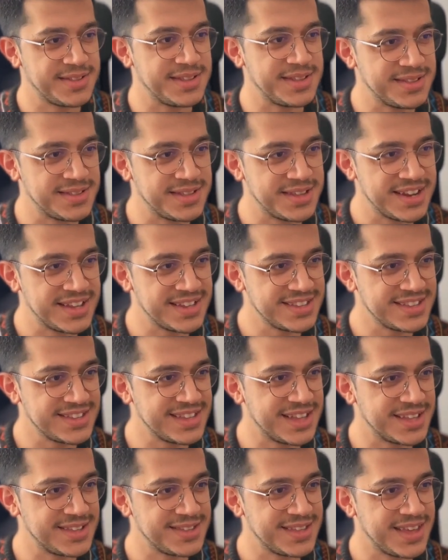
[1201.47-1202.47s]

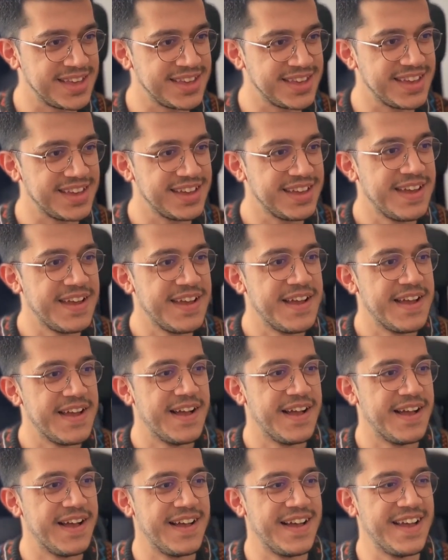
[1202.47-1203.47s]
incident, let's say.
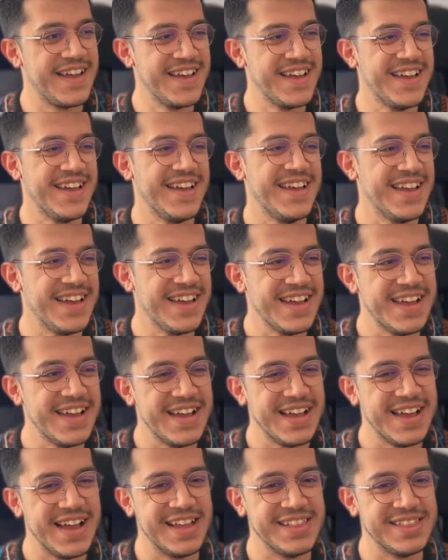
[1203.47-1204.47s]
uh,
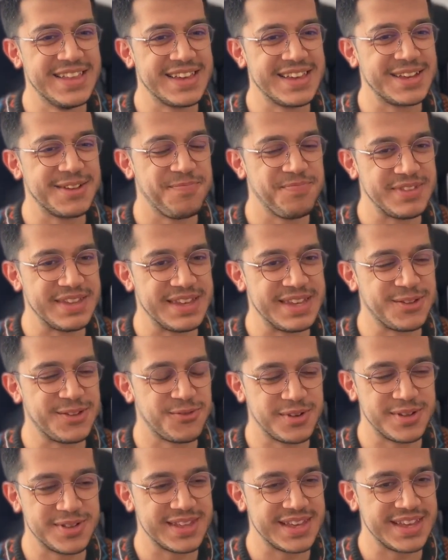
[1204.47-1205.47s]
and like
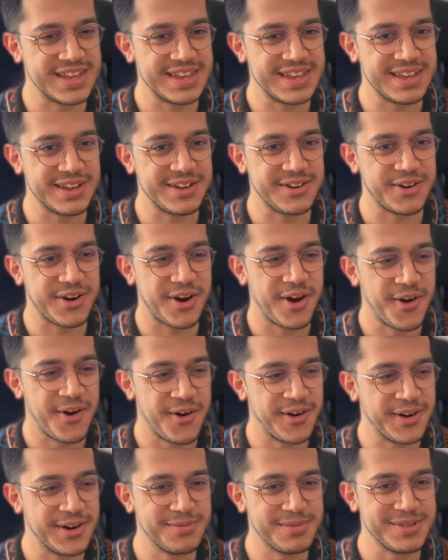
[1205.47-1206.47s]
it was a
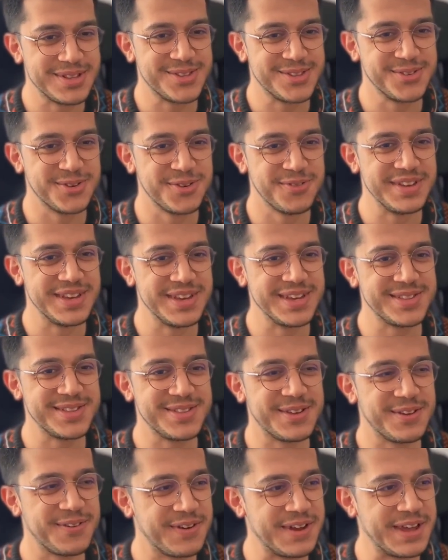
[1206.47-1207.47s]
horrible 2
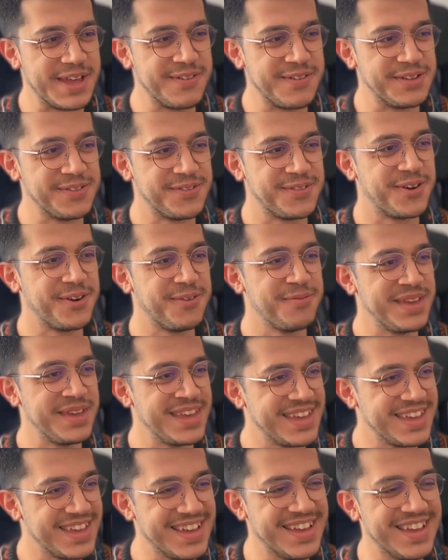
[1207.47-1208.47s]
weeks even for
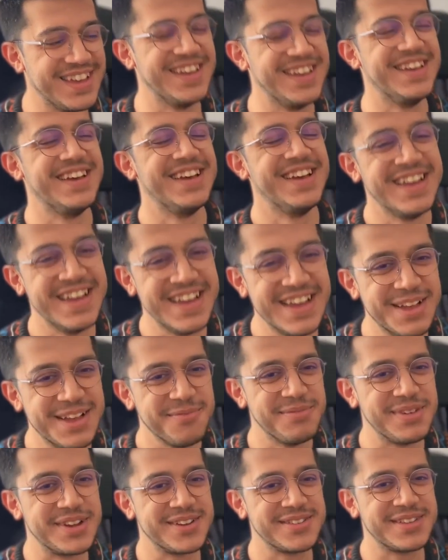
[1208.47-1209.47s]
me
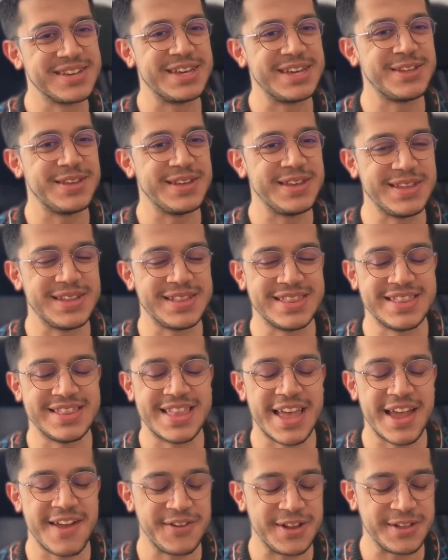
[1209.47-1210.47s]
because like
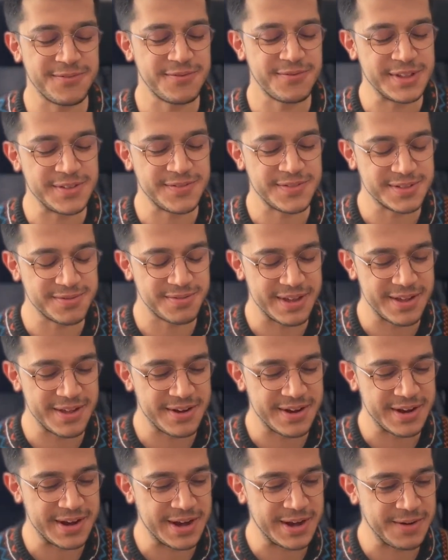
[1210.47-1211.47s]
it was
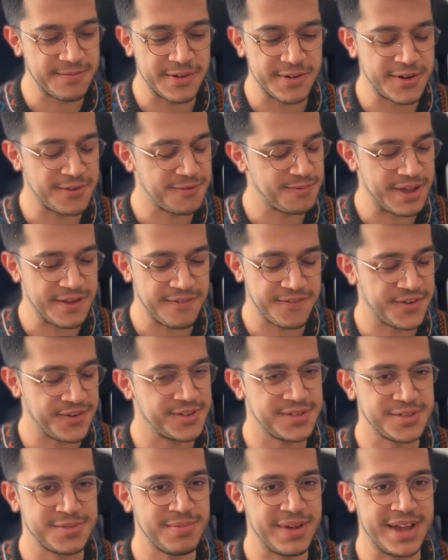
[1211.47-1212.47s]
like one of my
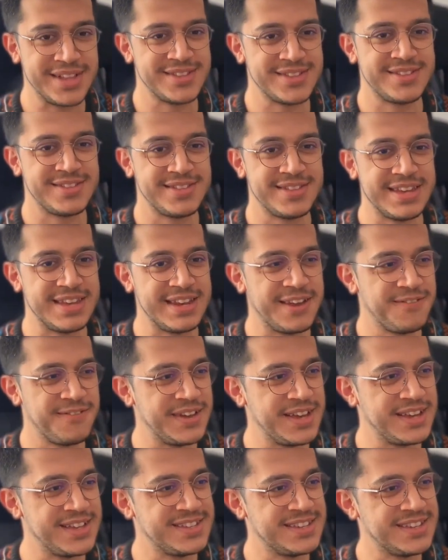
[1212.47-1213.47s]
first months in
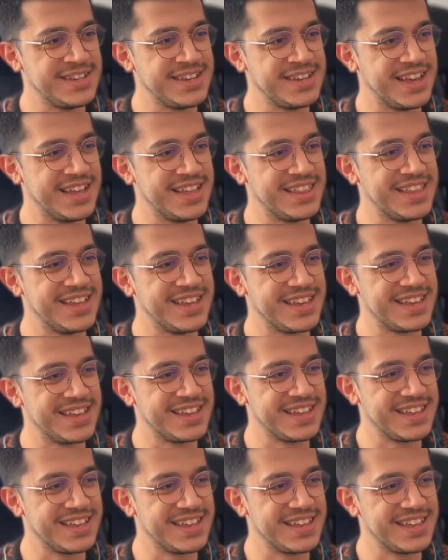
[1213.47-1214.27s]
FHE and like